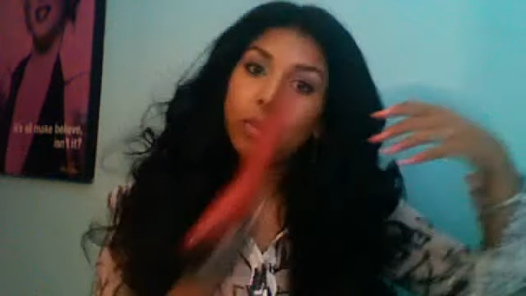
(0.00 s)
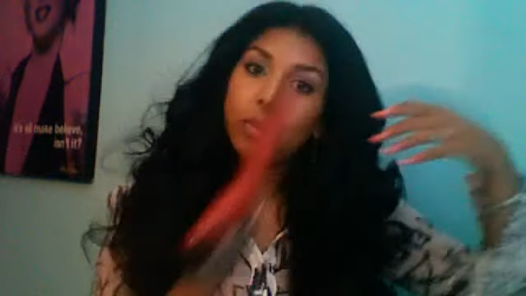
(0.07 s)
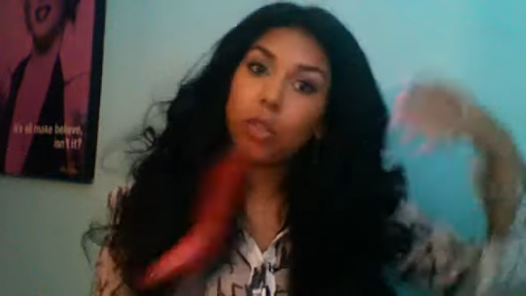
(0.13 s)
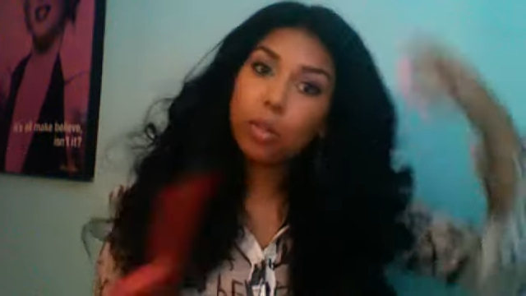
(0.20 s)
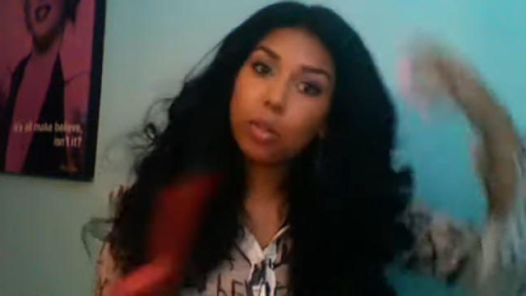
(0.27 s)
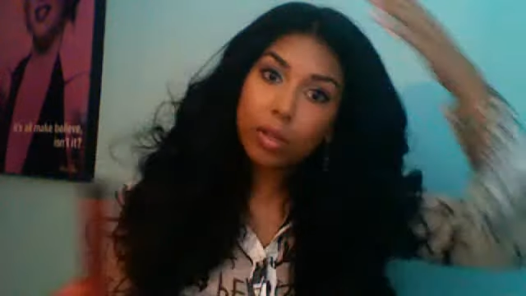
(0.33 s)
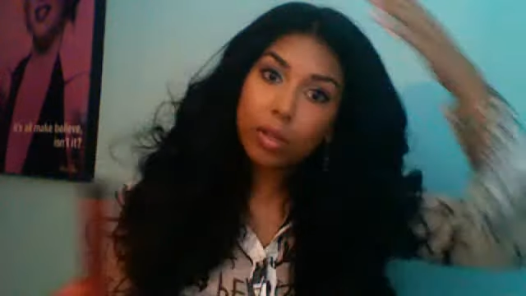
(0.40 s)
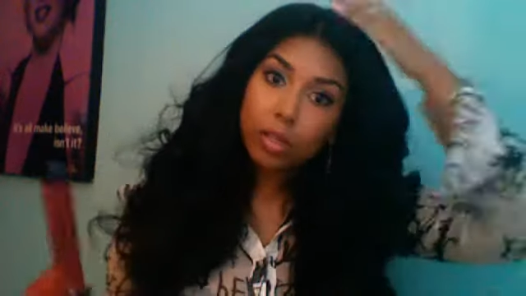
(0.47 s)
you
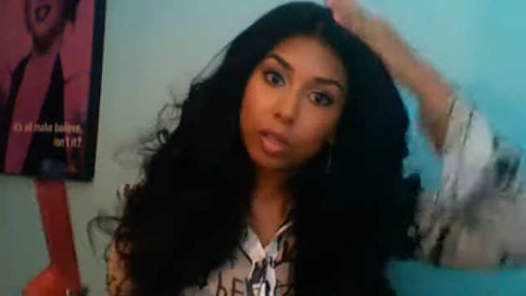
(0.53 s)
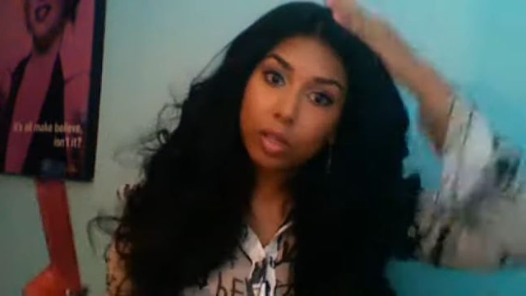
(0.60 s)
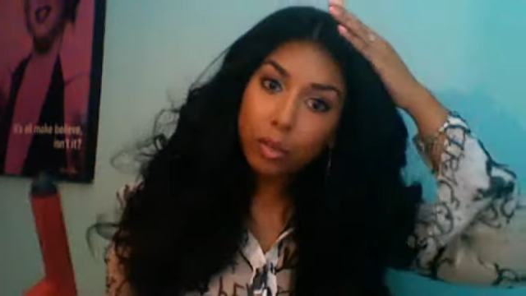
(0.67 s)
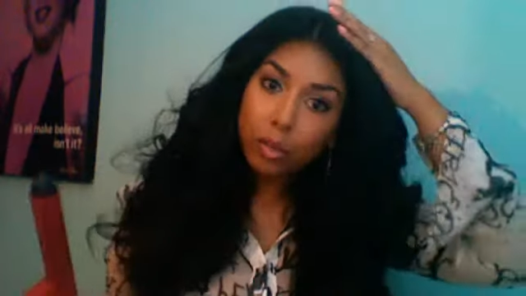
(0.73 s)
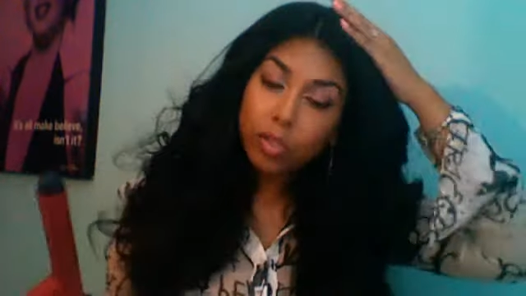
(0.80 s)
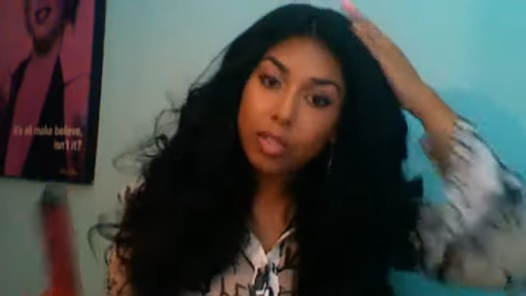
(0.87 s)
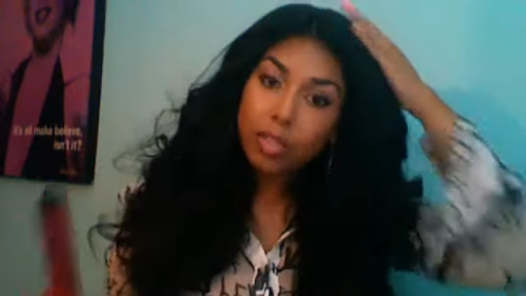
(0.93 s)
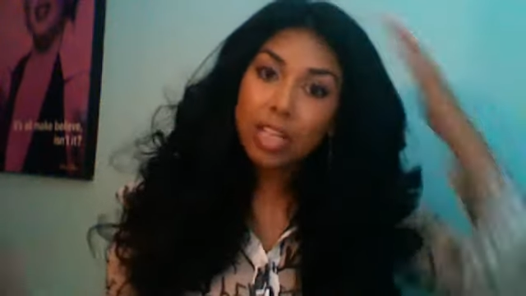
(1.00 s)
know, as close
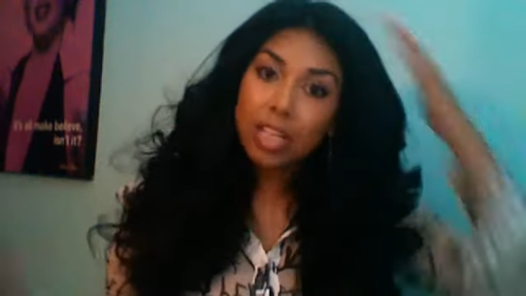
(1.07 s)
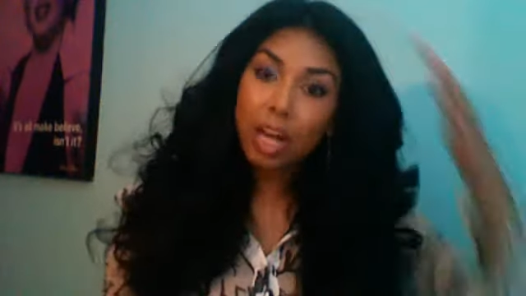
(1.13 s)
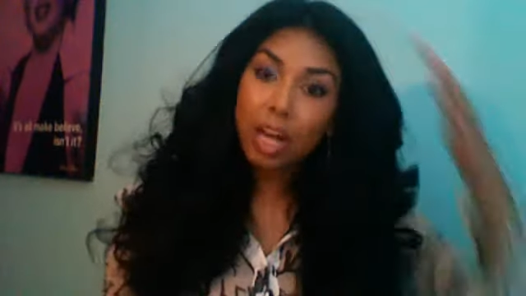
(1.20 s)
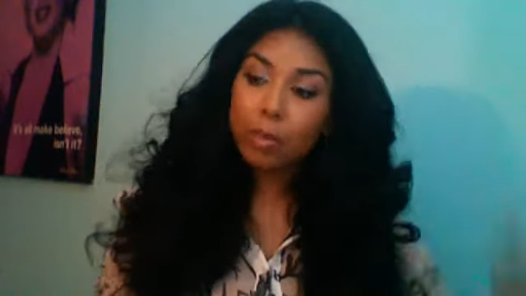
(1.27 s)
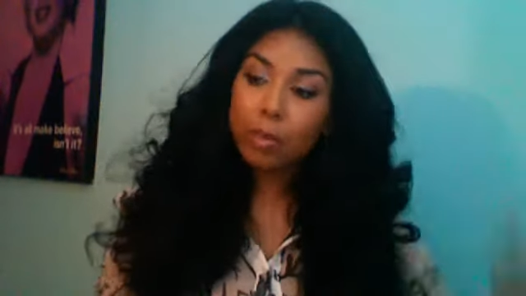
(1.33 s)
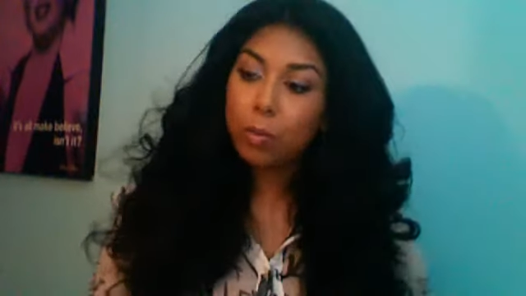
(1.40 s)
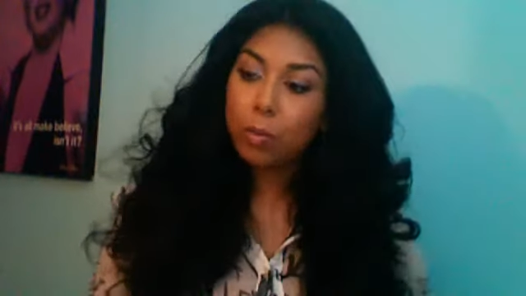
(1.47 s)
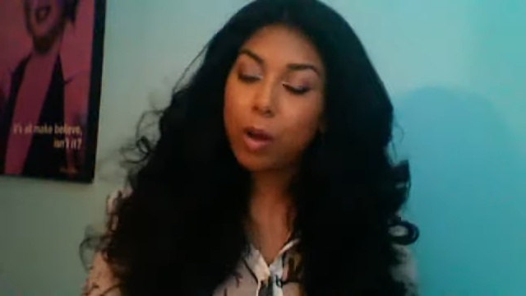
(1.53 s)
to the scalp
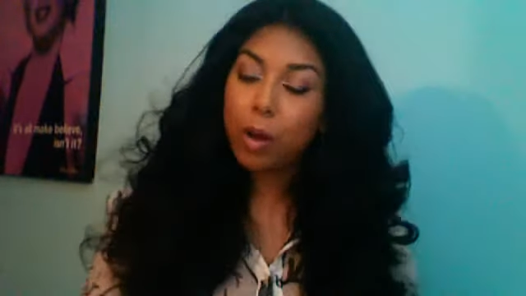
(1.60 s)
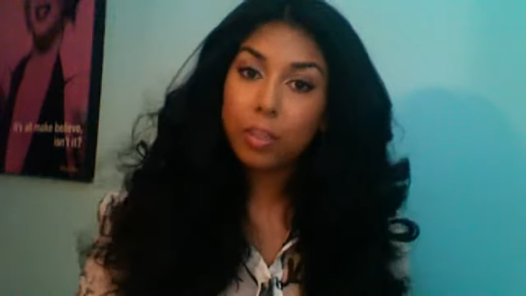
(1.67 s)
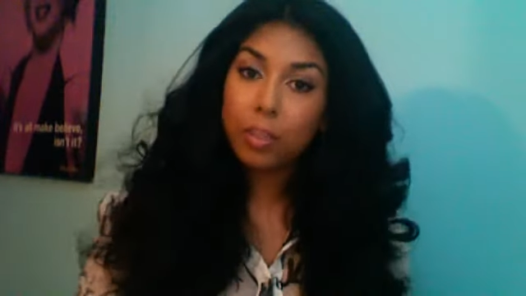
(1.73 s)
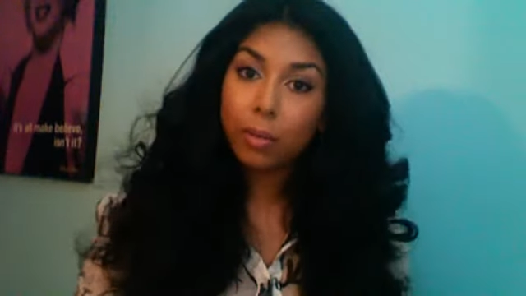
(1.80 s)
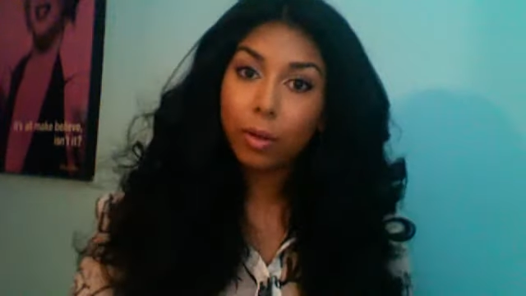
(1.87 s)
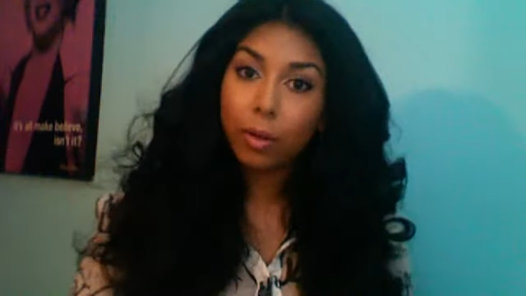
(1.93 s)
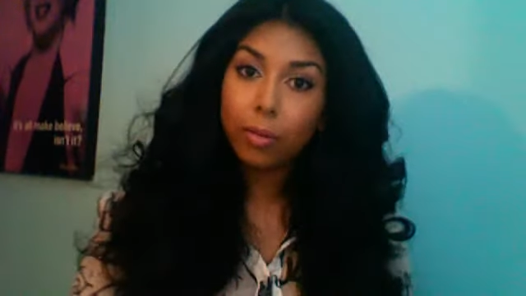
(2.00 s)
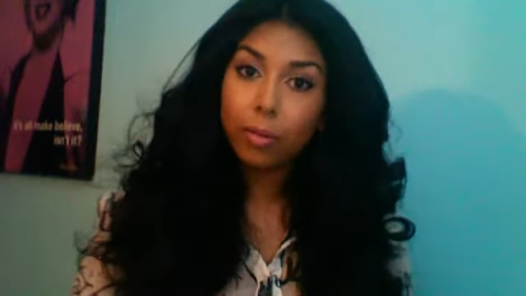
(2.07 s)
as
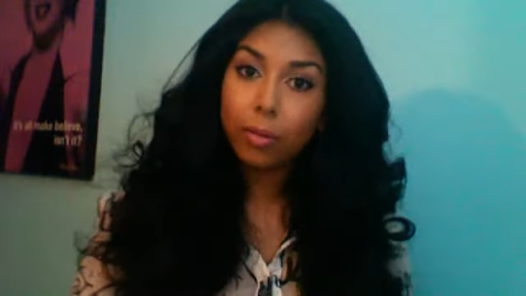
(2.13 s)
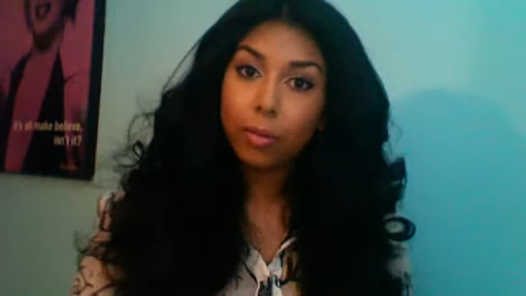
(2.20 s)
possible.